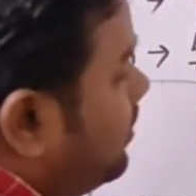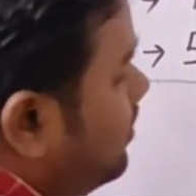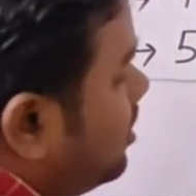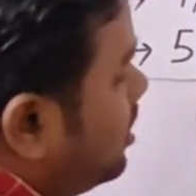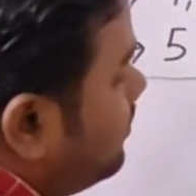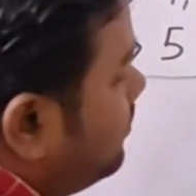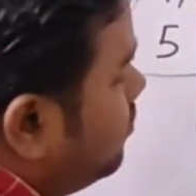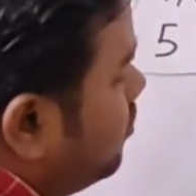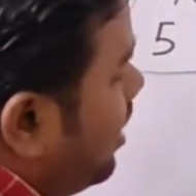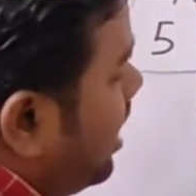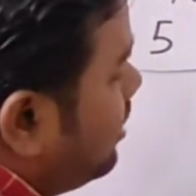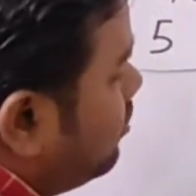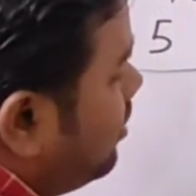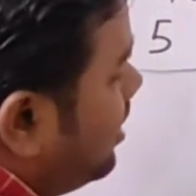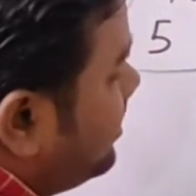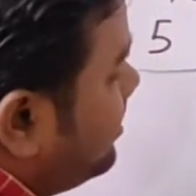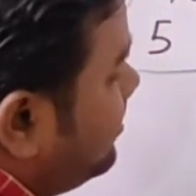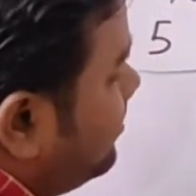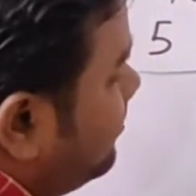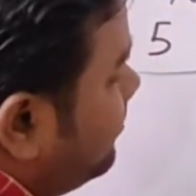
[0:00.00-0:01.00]
over of
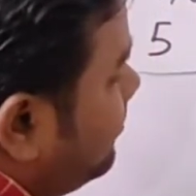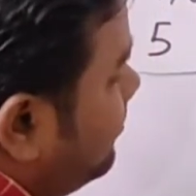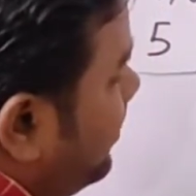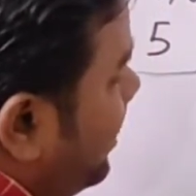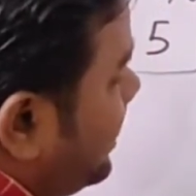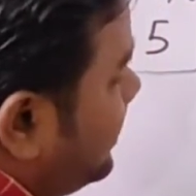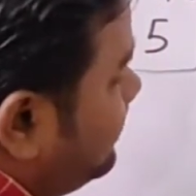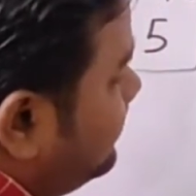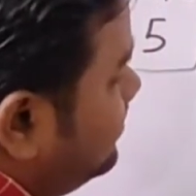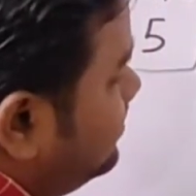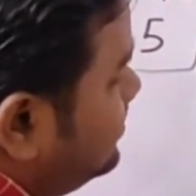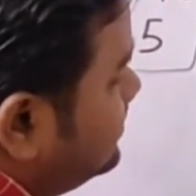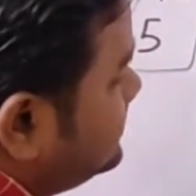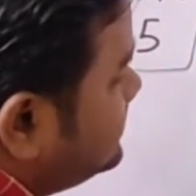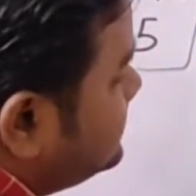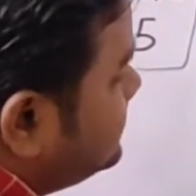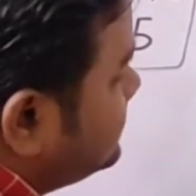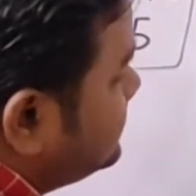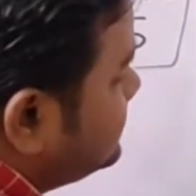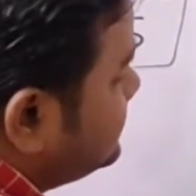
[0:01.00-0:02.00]

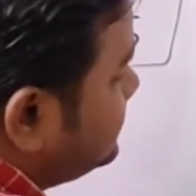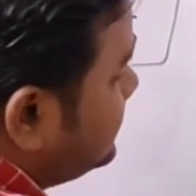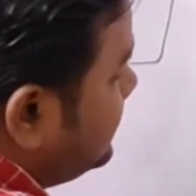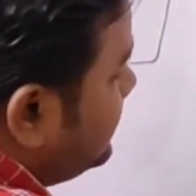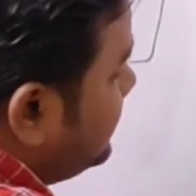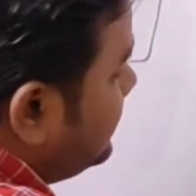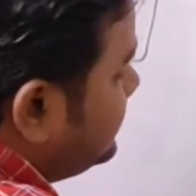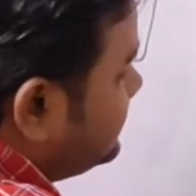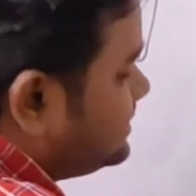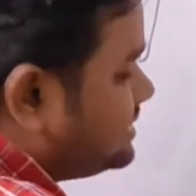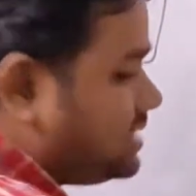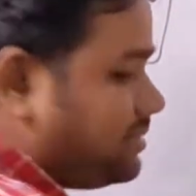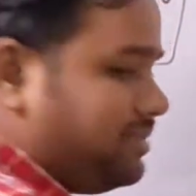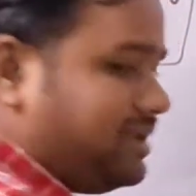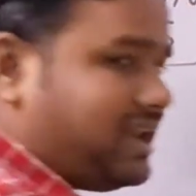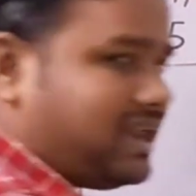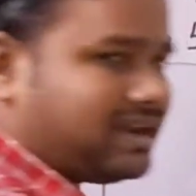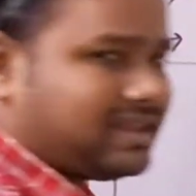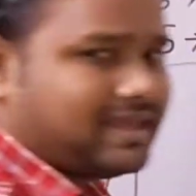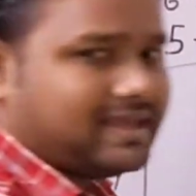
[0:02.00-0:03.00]
1156.
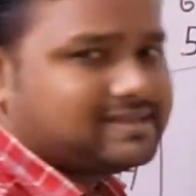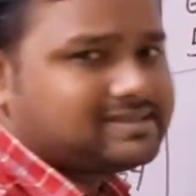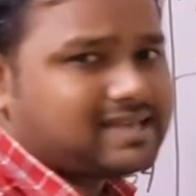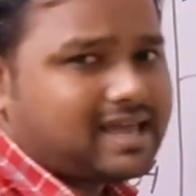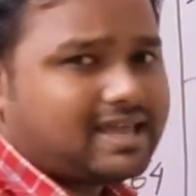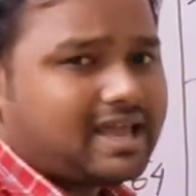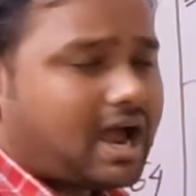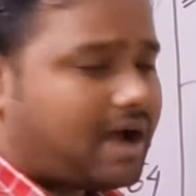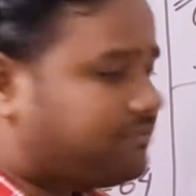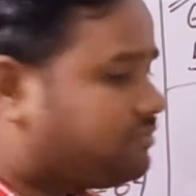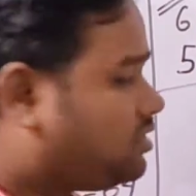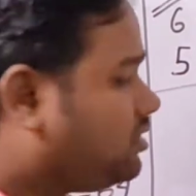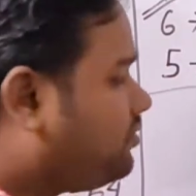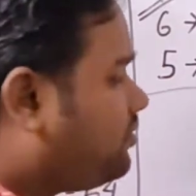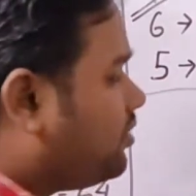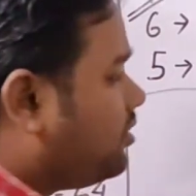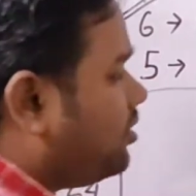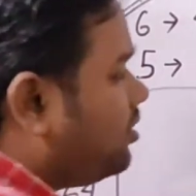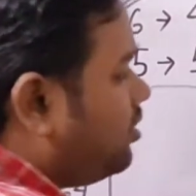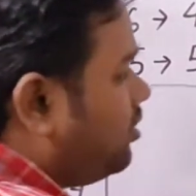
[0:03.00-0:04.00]
Similar case I have to
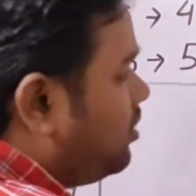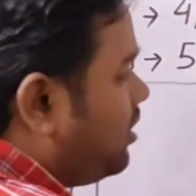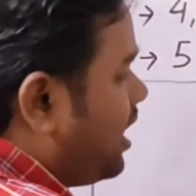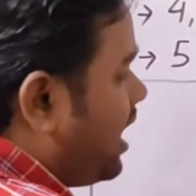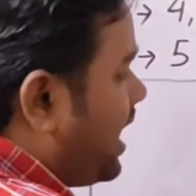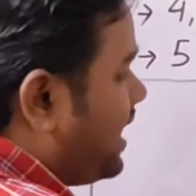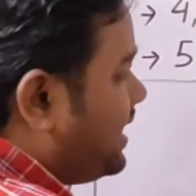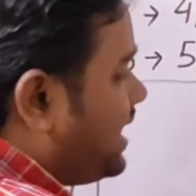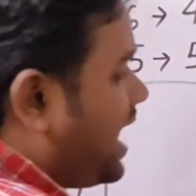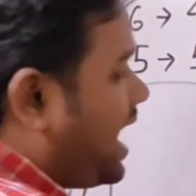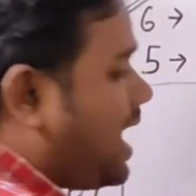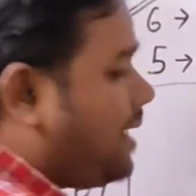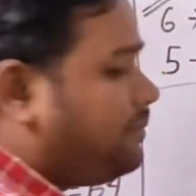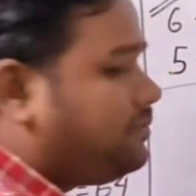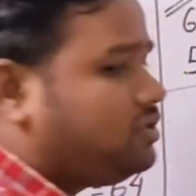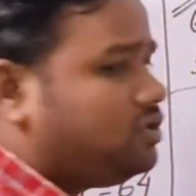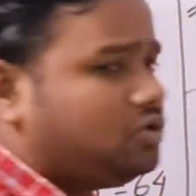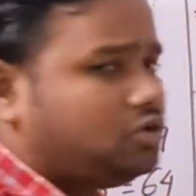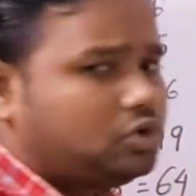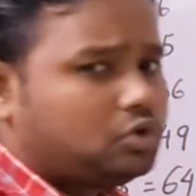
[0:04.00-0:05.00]
follow. I
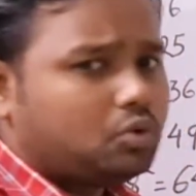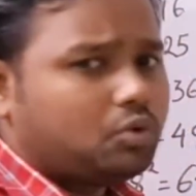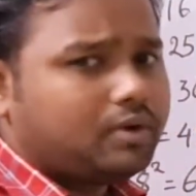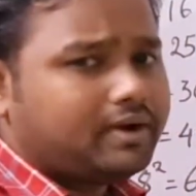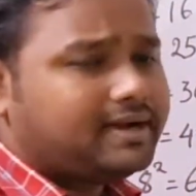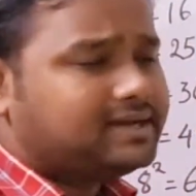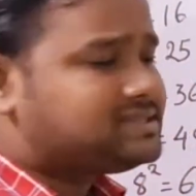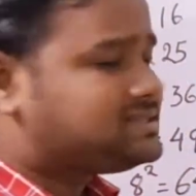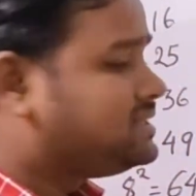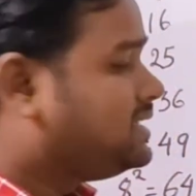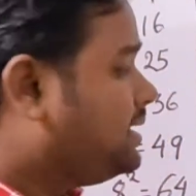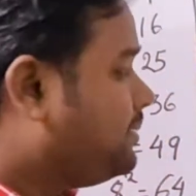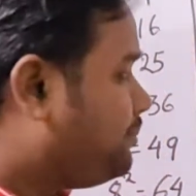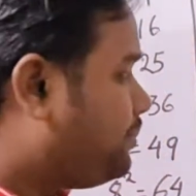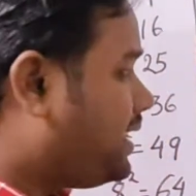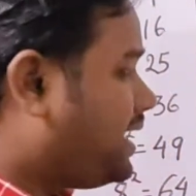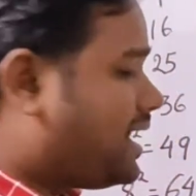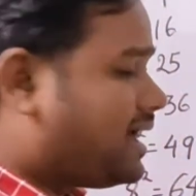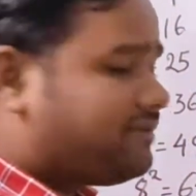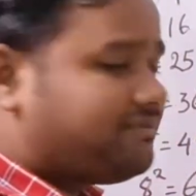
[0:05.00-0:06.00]
have to do its
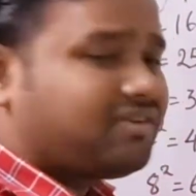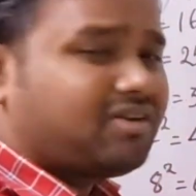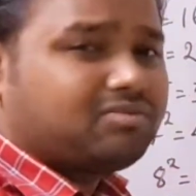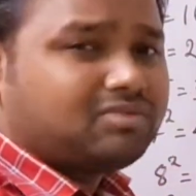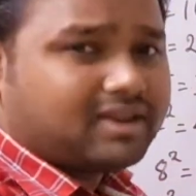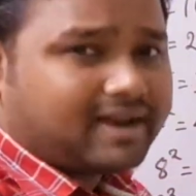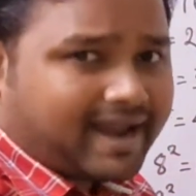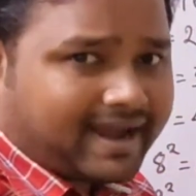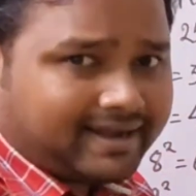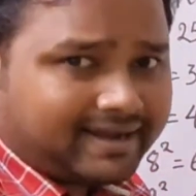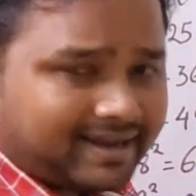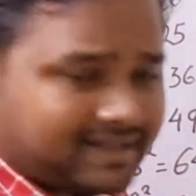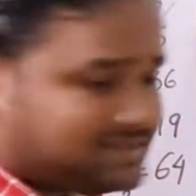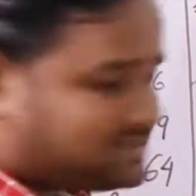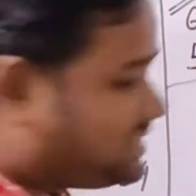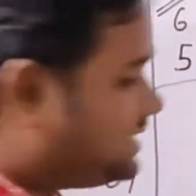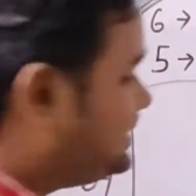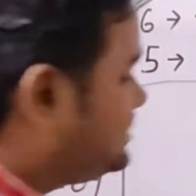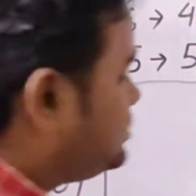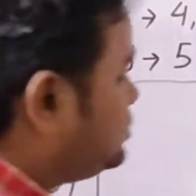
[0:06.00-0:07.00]
pair from the right
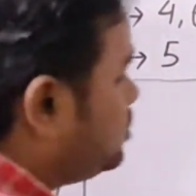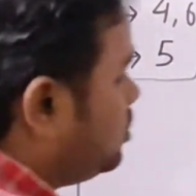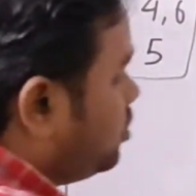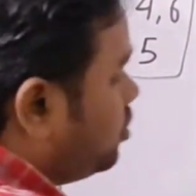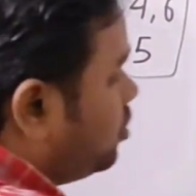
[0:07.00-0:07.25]
hand side. So